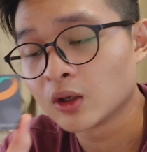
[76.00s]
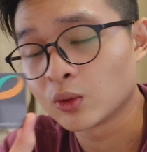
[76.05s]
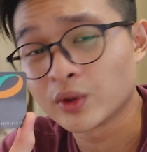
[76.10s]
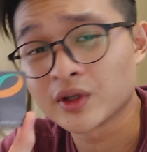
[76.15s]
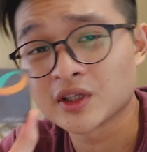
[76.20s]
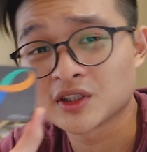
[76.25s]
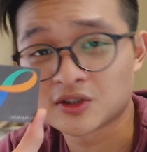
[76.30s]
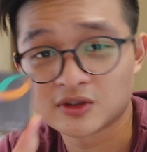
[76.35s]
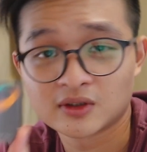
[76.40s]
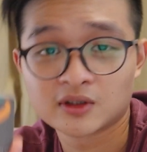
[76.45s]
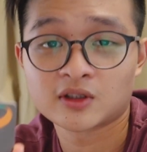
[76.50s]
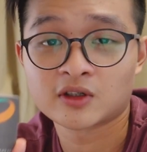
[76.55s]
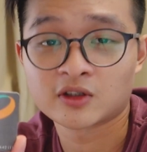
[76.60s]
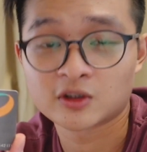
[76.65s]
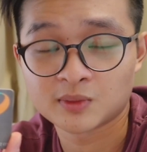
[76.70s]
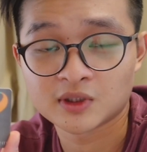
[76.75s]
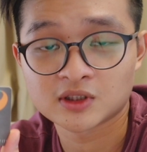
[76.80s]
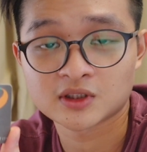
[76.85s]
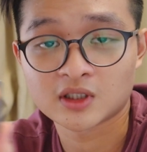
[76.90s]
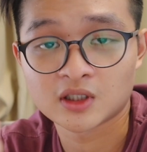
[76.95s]
With a student
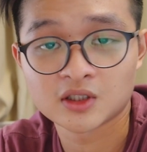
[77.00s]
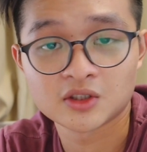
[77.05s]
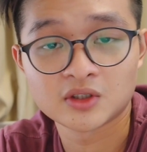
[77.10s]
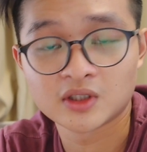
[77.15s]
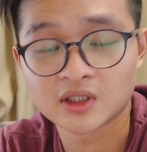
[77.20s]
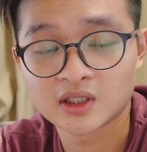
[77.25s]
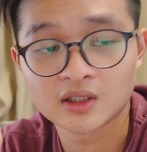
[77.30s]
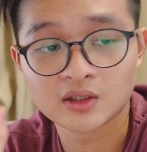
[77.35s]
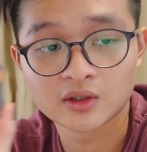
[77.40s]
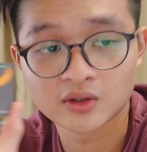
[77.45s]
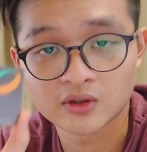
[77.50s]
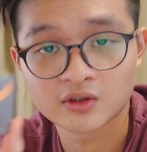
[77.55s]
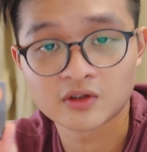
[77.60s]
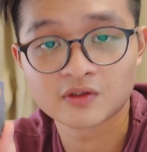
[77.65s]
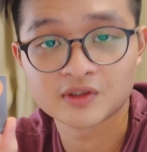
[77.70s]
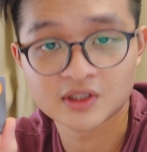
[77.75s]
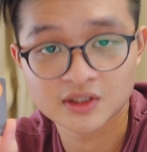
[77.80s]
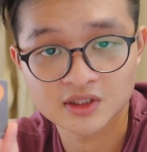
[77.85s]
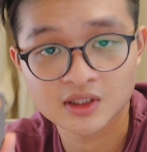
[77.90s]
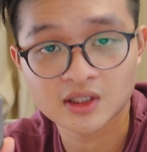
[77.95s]
Octopus Card, you get a lot
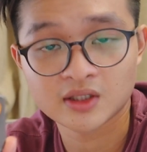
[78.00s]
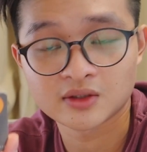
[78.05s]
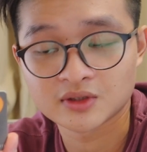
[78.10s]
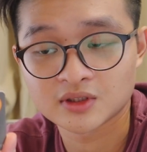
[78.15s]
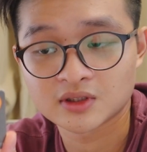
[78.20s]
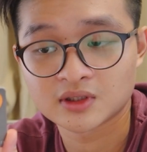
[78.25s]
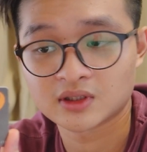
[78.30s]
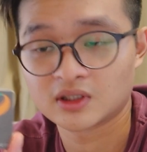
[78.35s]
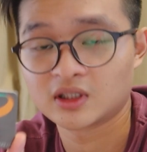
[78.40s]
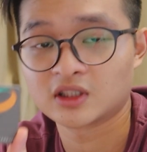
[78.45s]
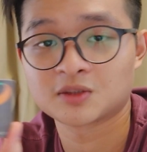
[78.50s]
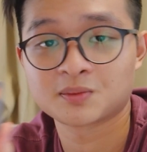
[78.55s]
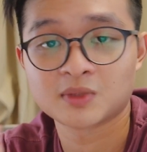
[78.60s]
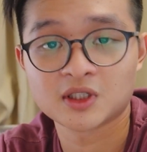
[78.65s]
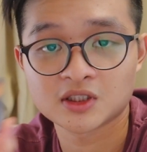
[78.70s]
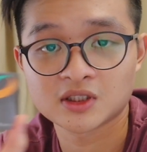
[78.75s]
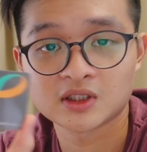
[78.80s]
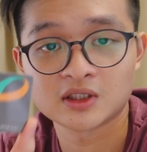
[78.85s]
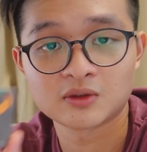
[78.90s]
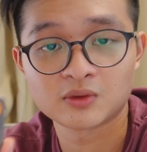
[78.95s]
of discounts,
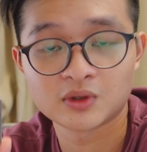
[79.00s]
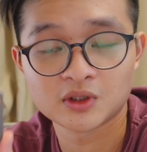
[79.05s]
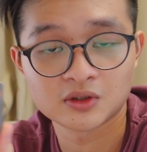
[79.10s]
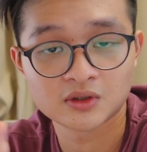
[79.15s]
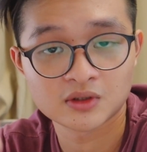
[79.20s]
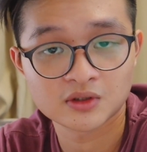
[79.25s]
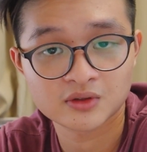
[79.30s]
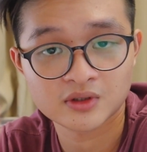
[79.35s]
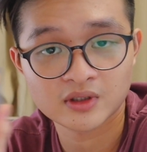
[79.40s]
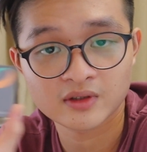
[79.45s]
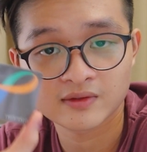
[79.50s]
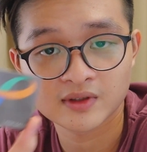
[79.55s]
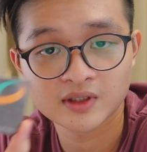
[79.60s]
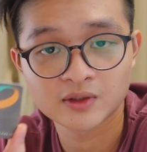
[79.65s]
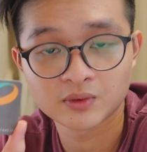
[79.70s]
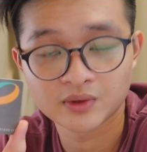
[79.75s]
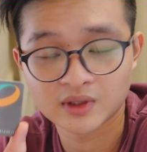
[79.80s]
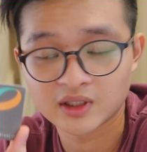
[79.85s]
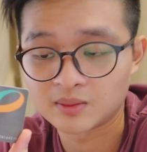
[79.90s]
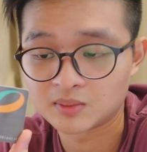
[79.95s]
especially when you're traveling
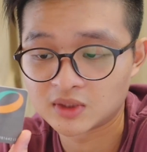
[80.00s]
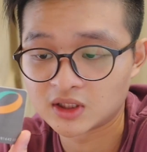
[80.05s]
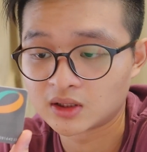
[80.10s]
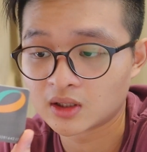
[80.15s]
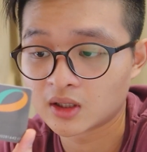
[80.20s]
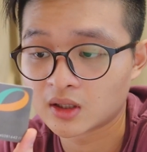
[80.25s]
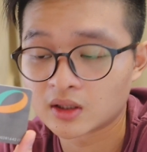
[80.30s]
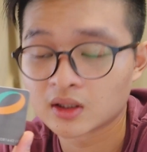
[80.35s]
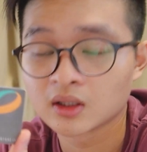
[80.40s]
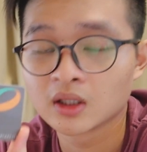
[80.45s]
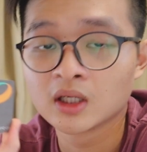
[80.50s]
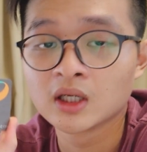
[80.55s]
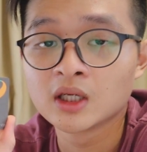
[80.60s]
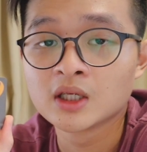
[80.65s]
with MTR.